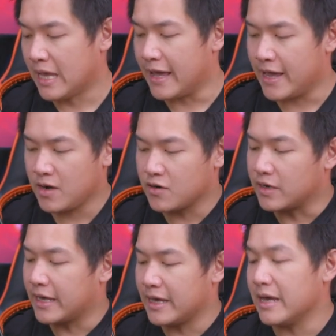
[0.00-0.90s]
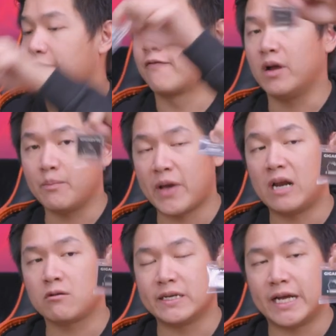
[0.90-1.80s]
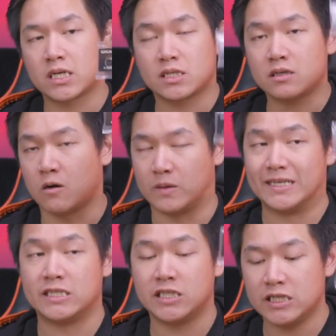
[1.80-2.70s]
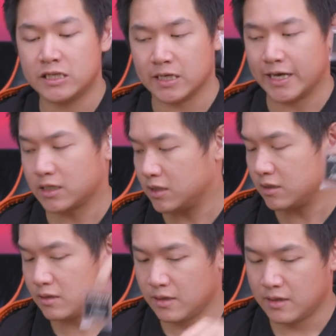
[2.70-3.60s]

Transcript: And you're going to get a front panel connector called a G connector.